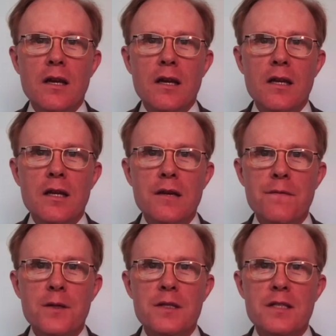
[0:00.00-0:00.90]
In a
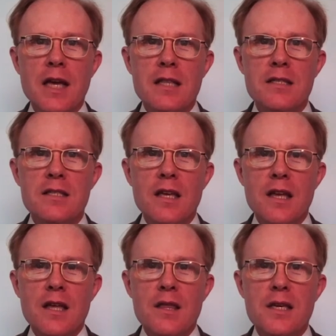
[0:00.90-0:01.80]
different sense,
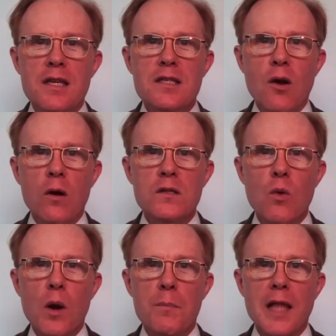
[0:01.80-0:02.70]
these also
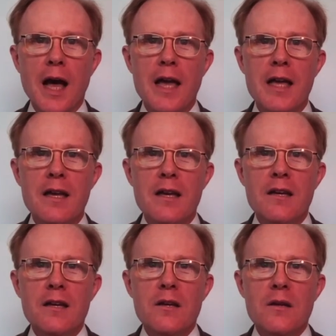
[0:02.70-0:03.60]
apply
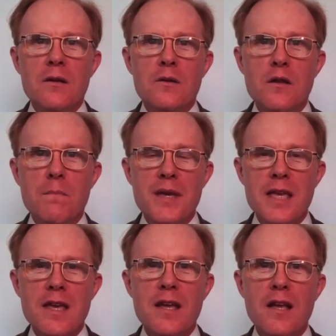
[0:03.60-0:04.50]
to the
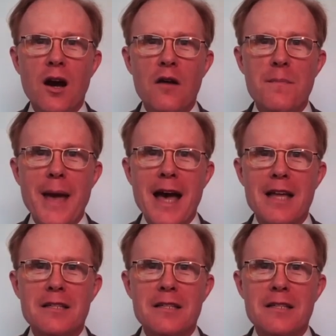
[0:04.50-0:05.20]
being of man.